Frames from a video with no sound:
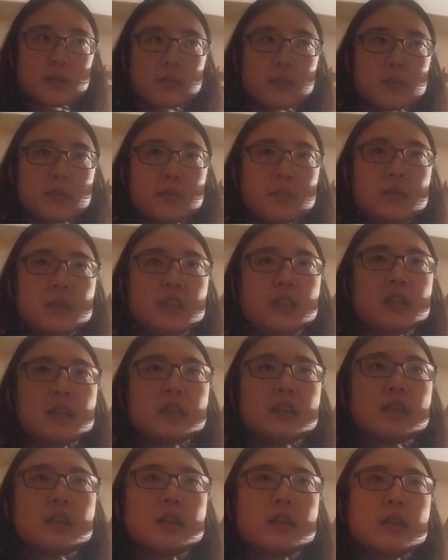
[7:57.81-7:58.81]

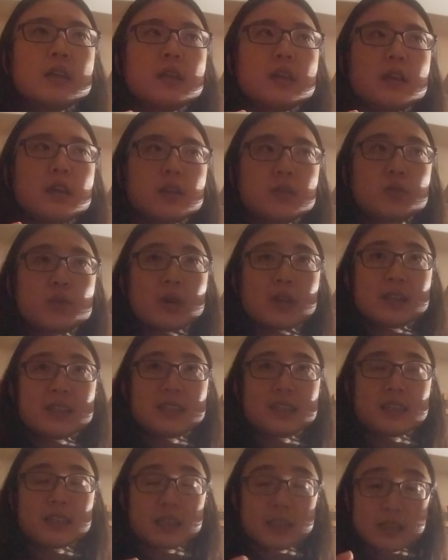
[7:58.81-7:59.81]
Meaning, a
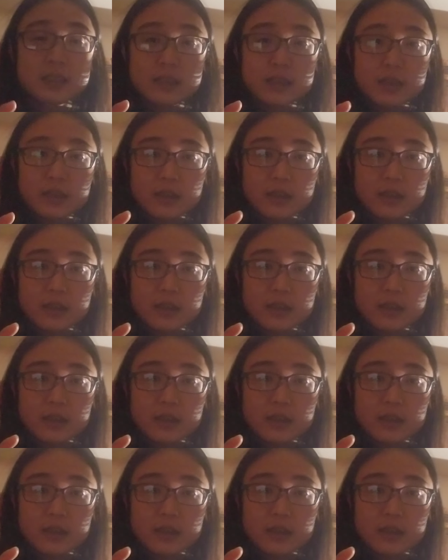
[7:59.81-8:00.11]
duality is